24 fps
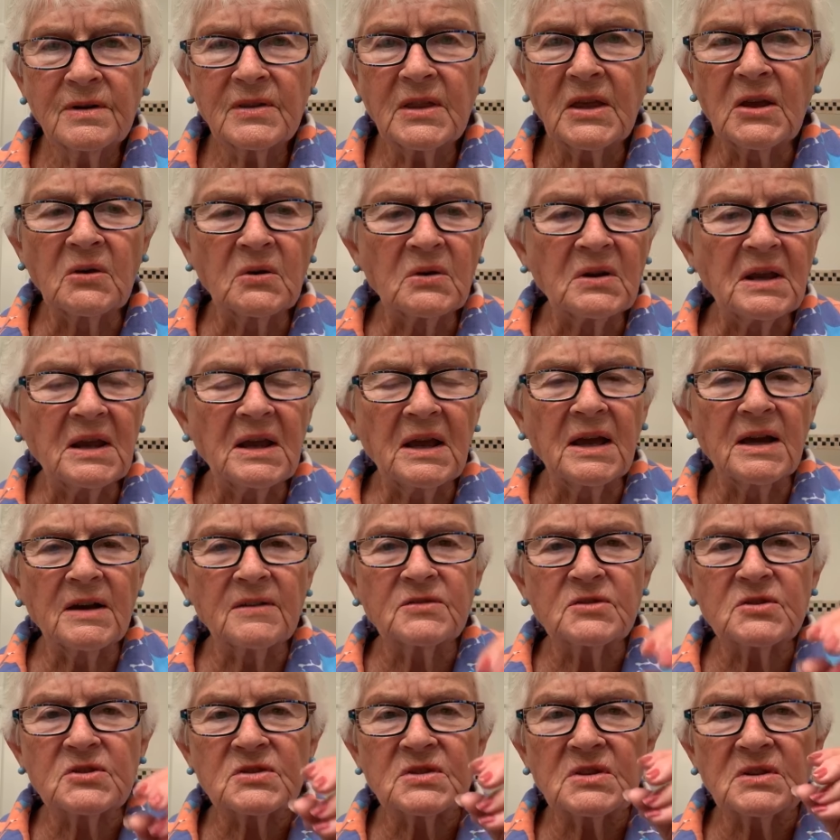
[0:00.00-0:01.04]
They only
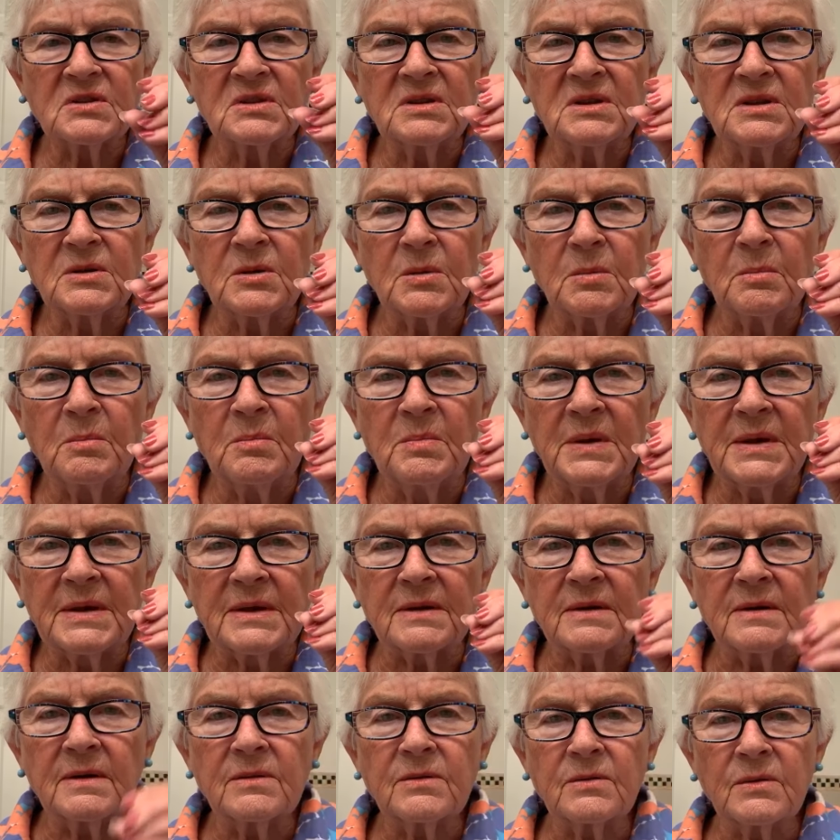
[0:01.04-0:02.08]
have just a little
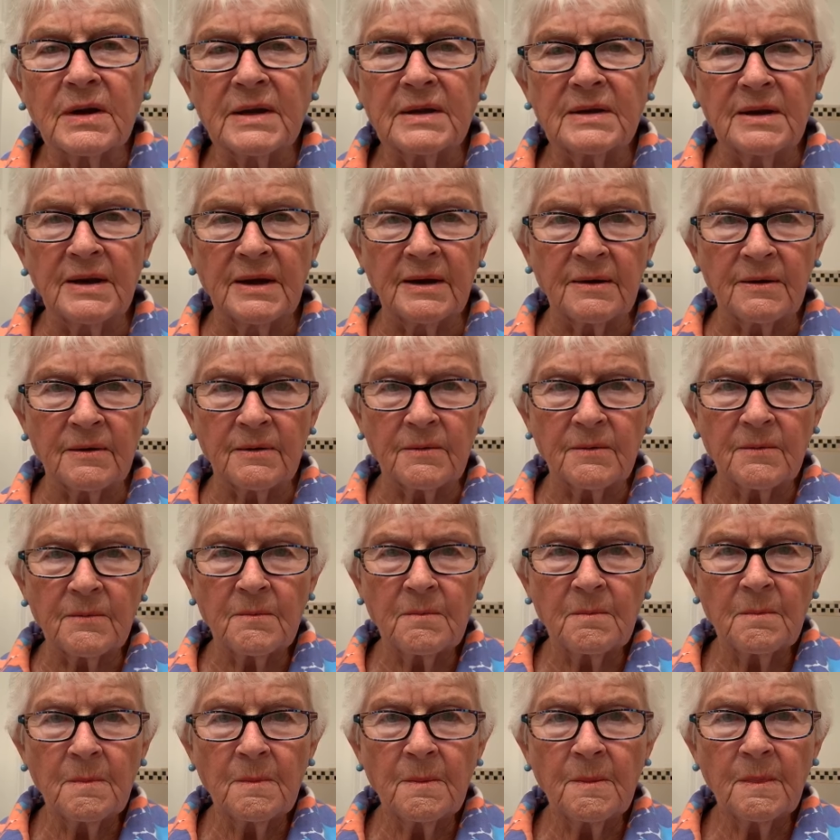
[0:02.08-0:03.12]
bit right now.
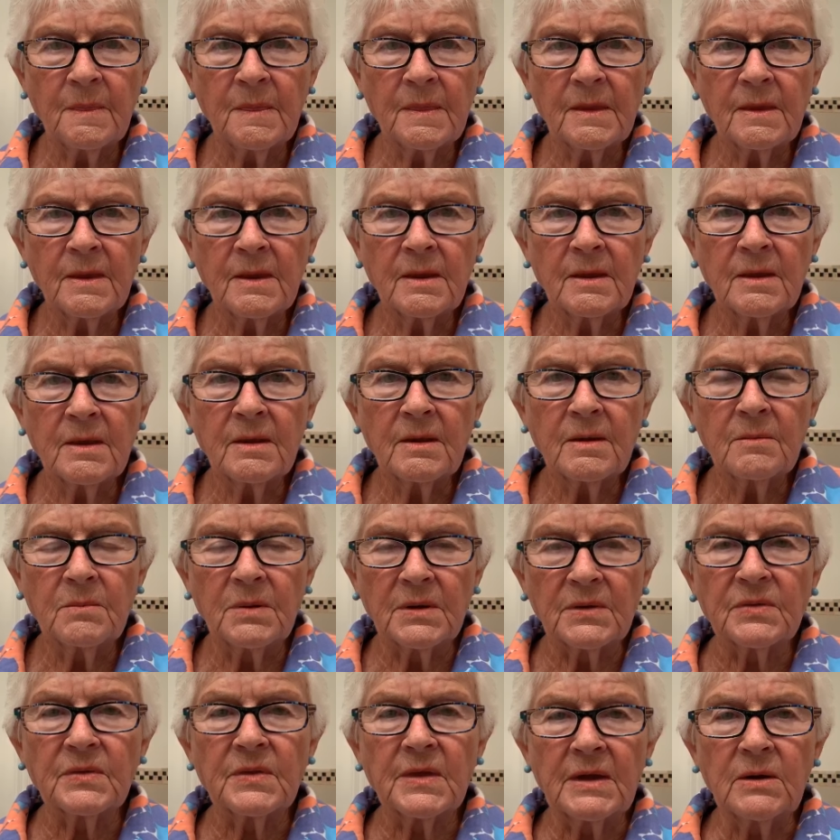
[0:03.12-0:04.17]

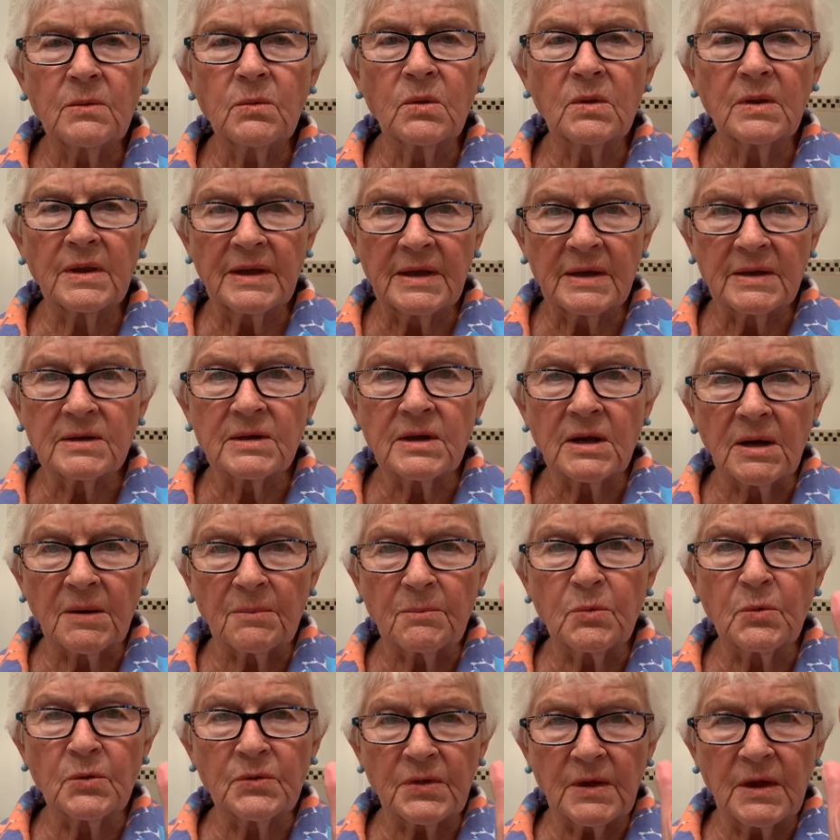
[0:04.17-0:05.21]
But they will end
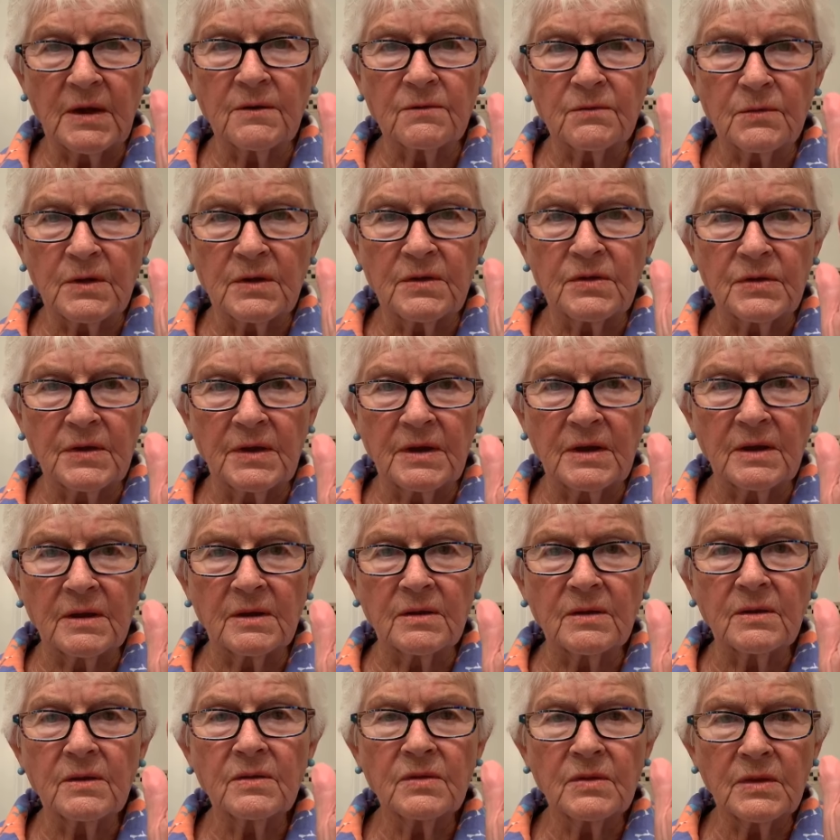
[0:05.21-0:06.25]
up with
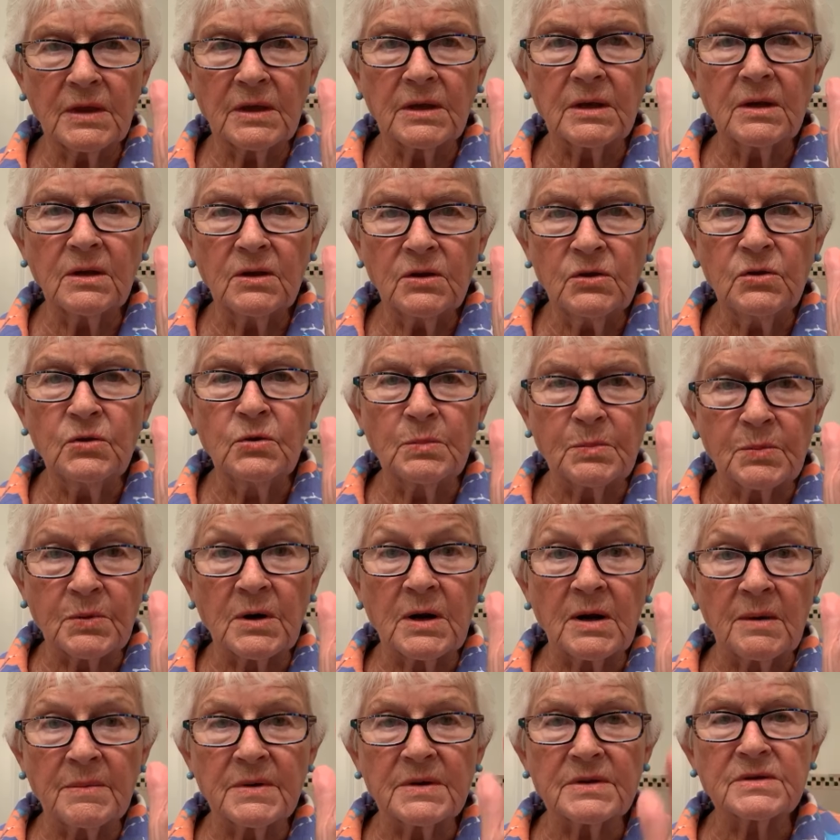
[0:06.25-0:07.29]
everything that you
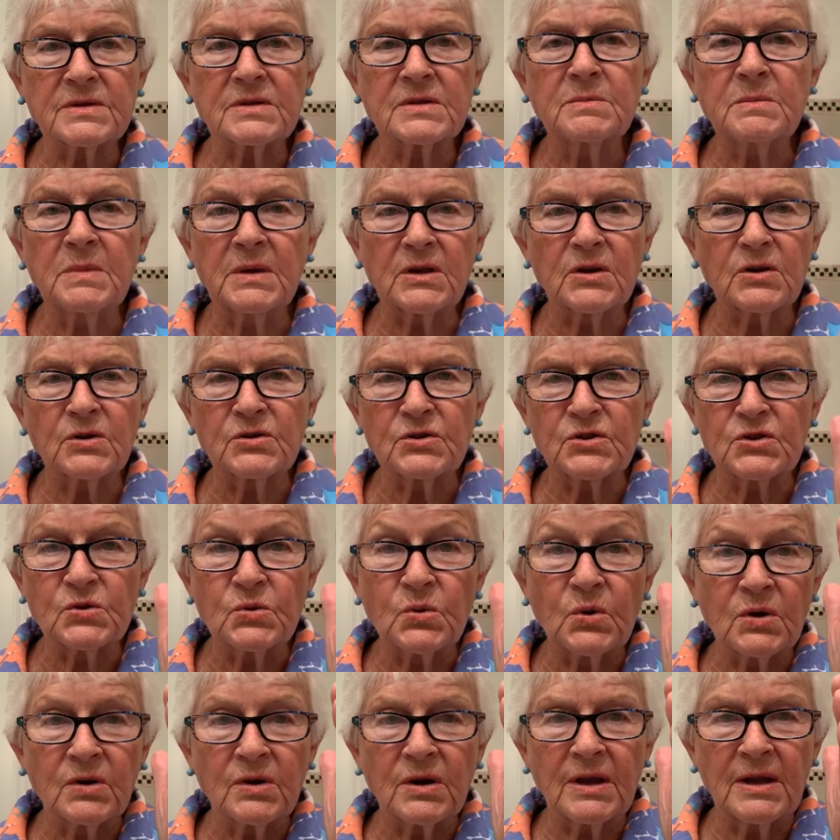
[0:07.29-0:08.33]
promise because
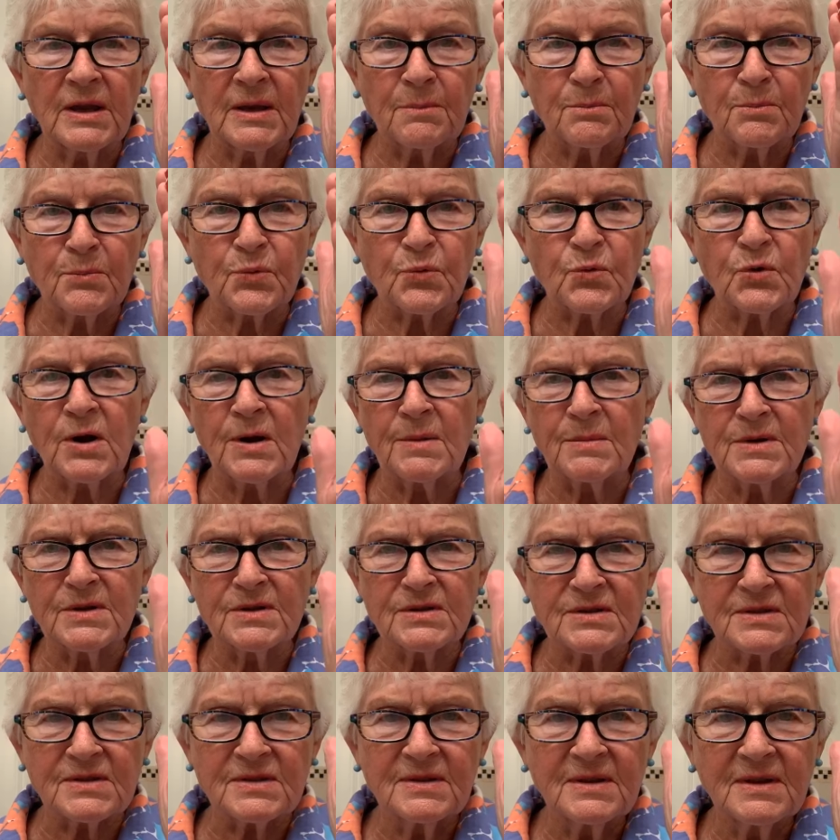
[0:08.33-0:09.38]
you are a
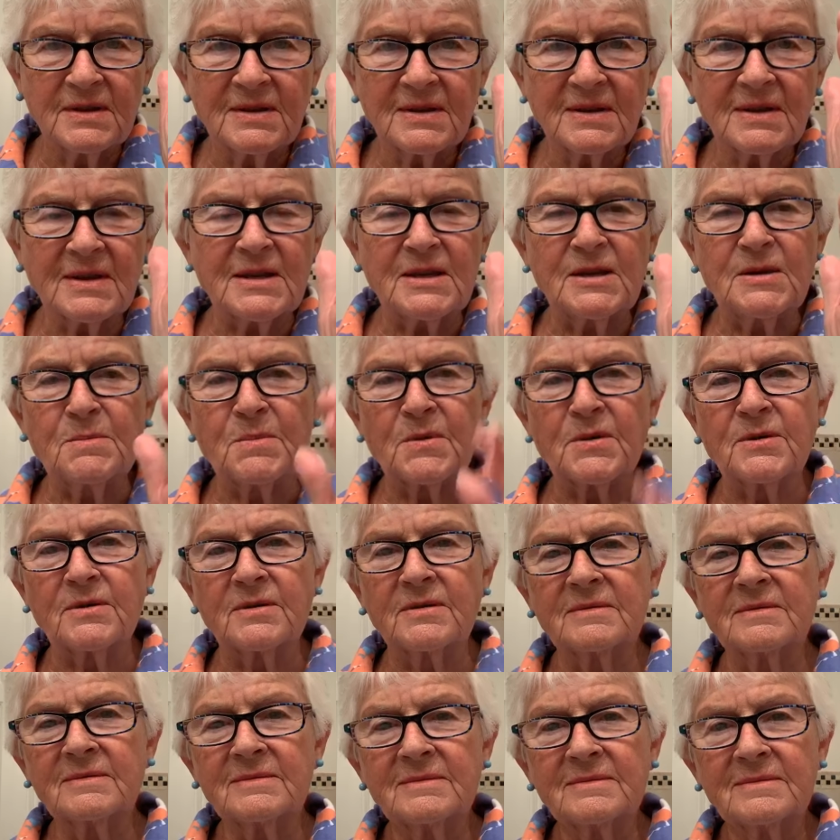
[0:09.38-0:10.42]
promise
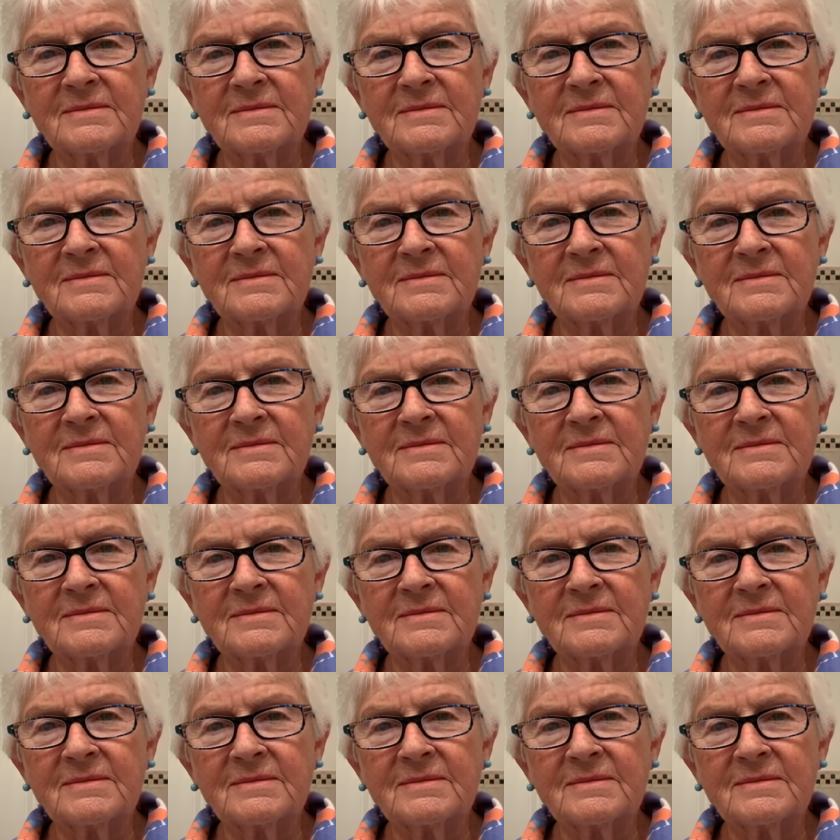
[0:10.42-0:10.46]
keeper.